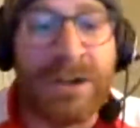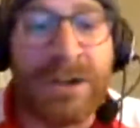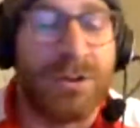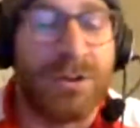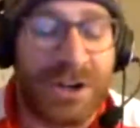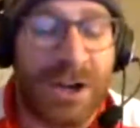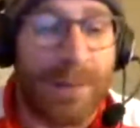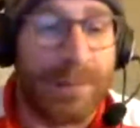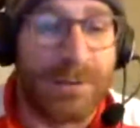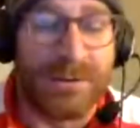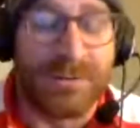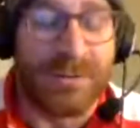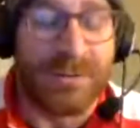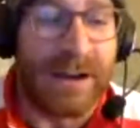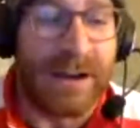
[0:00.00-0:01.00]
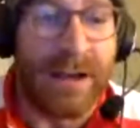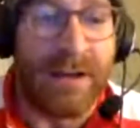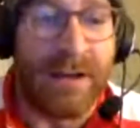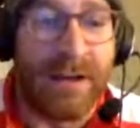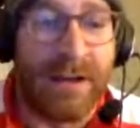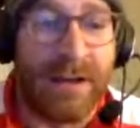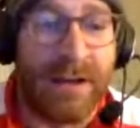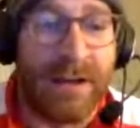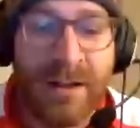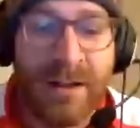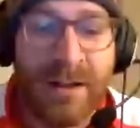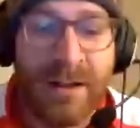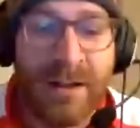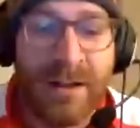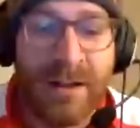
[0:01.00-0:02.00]
for window shoppers right now.
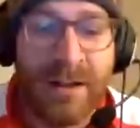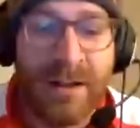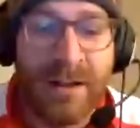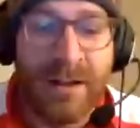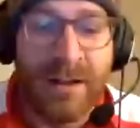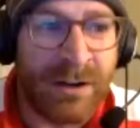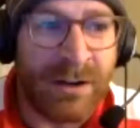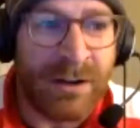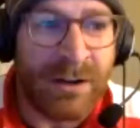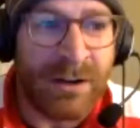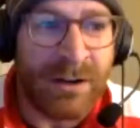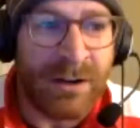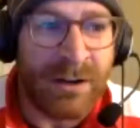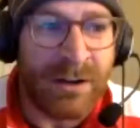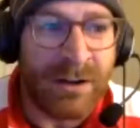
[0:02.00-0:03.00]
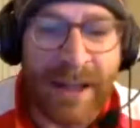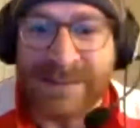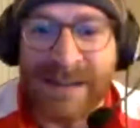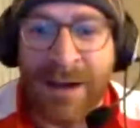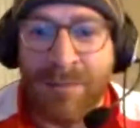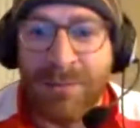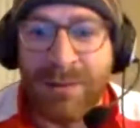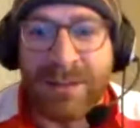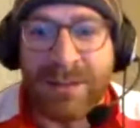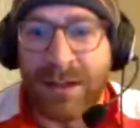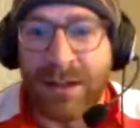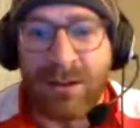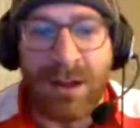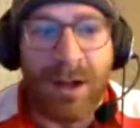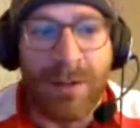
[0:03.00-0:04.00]
That's why. So their head's
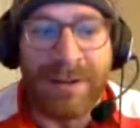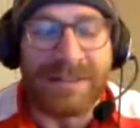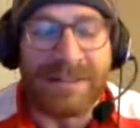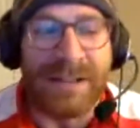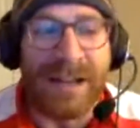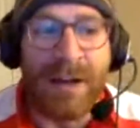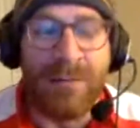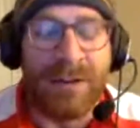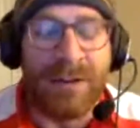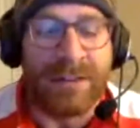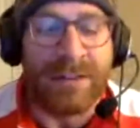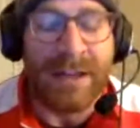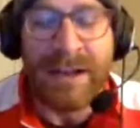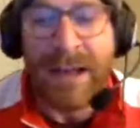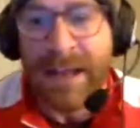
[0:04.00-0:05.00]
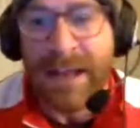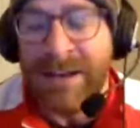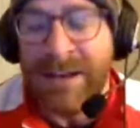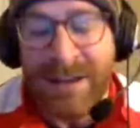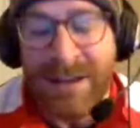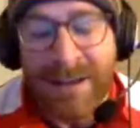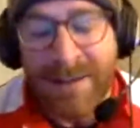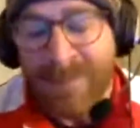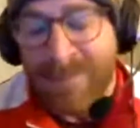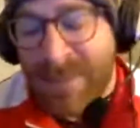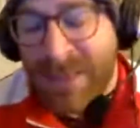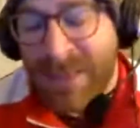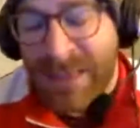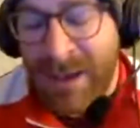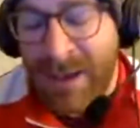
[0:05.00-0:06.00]
not with the club, and it's not with it.
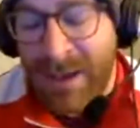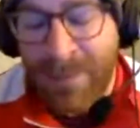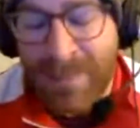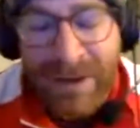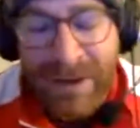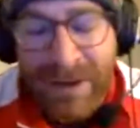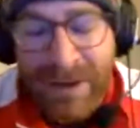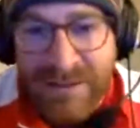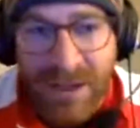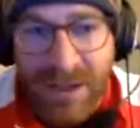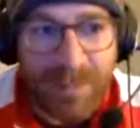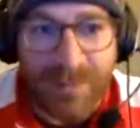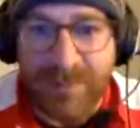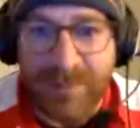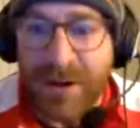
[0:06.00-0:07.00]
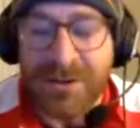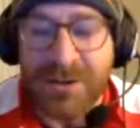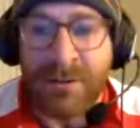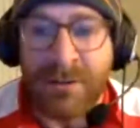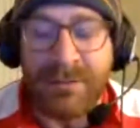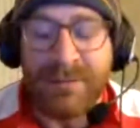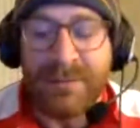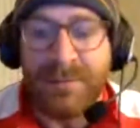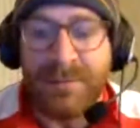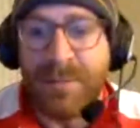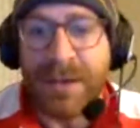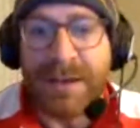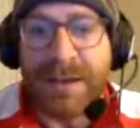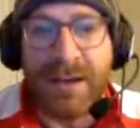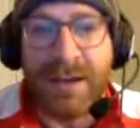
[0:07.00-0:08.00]
A bit of that's unprofessional.
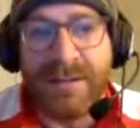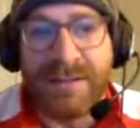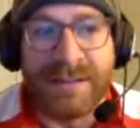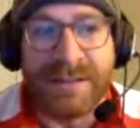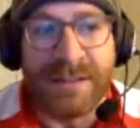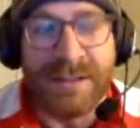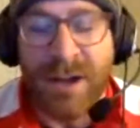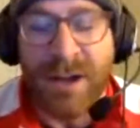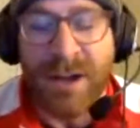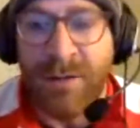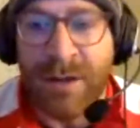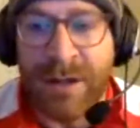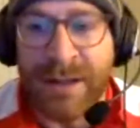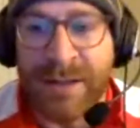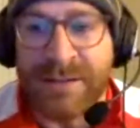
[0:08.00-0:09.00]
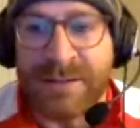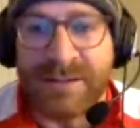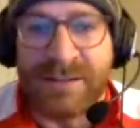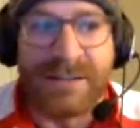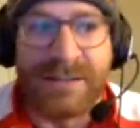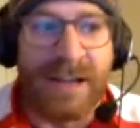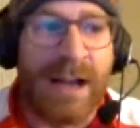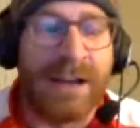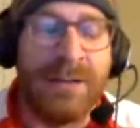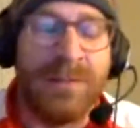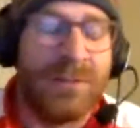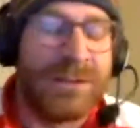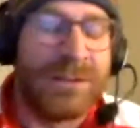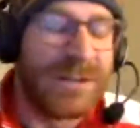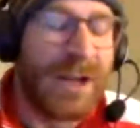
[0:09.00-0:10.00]
because, against
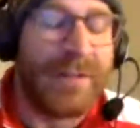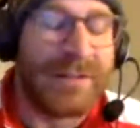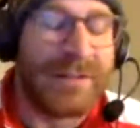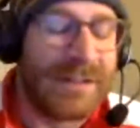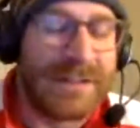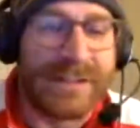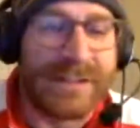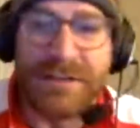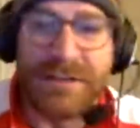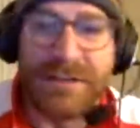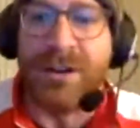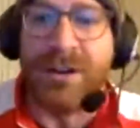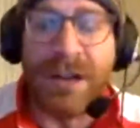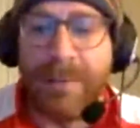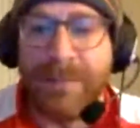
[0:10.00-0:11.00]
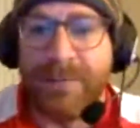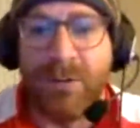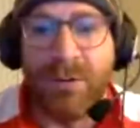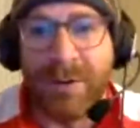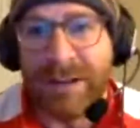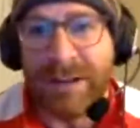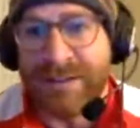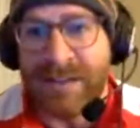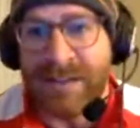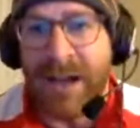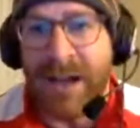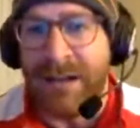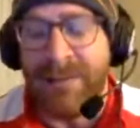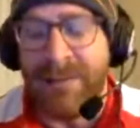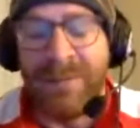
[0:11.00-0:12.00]
Tottenham, which obviously it's easier to get up for, but
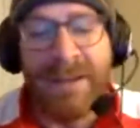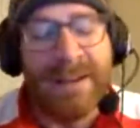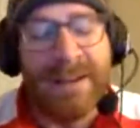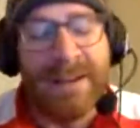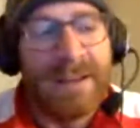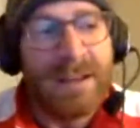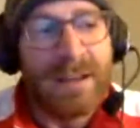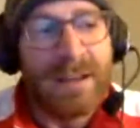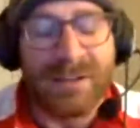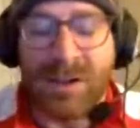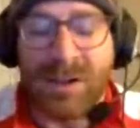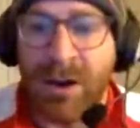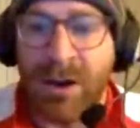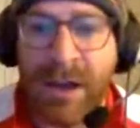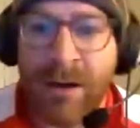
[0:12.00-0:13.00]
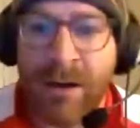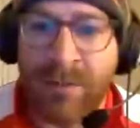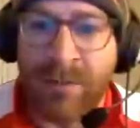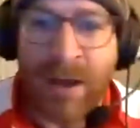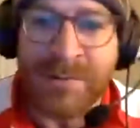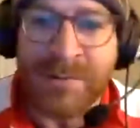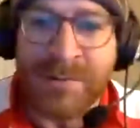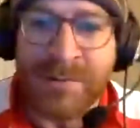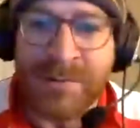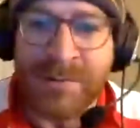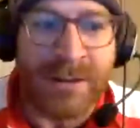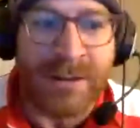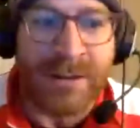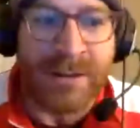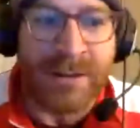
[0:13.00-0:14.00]
against Tottenham, you saw Aaron
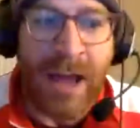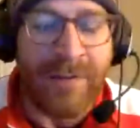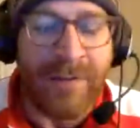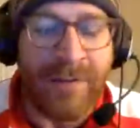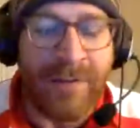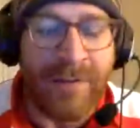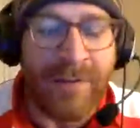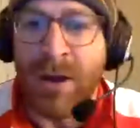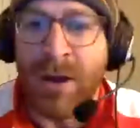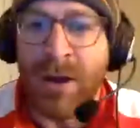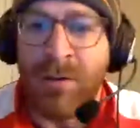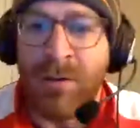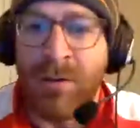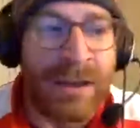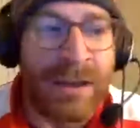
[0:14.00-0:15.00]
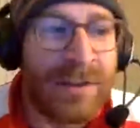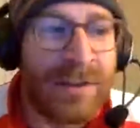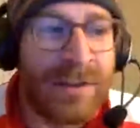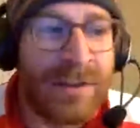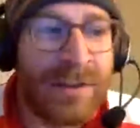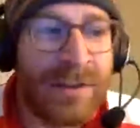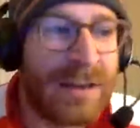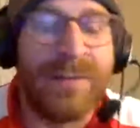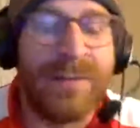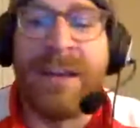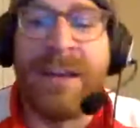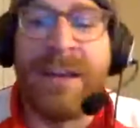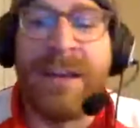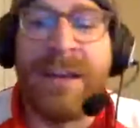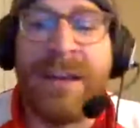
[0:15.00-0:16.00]
Ramsey out there having a go, giving
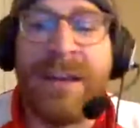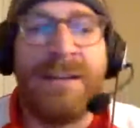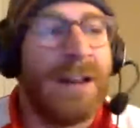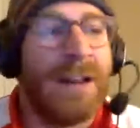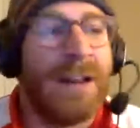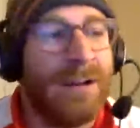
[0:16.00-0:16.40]
a